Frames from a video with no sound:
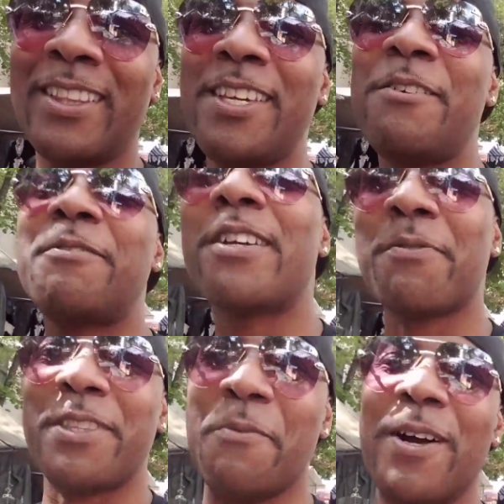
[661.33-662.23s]
little
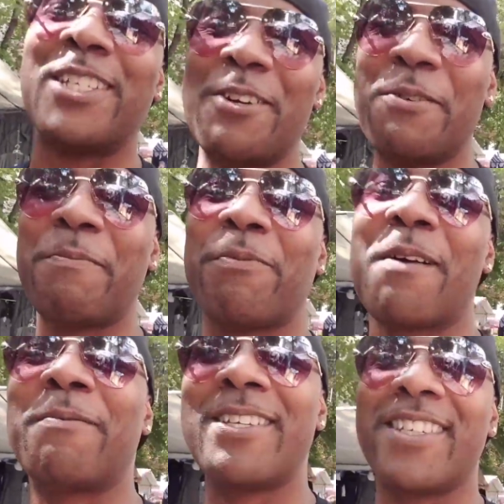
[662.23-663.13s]
different than what you're
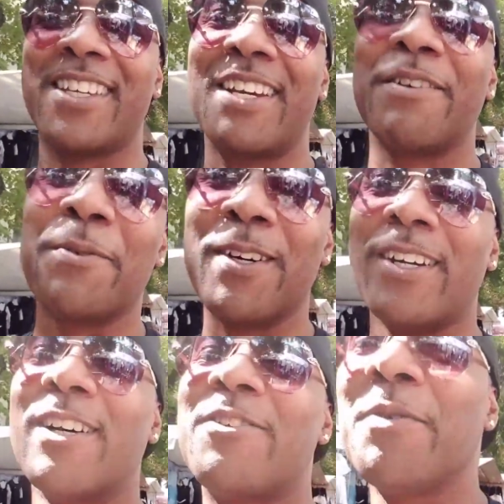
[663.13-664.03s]
probably seeing
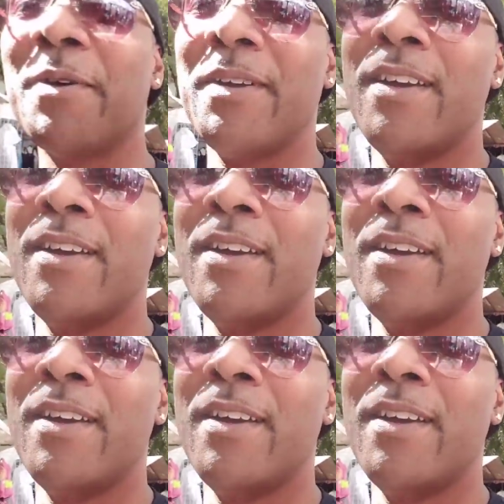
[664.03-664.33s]
everywhere else.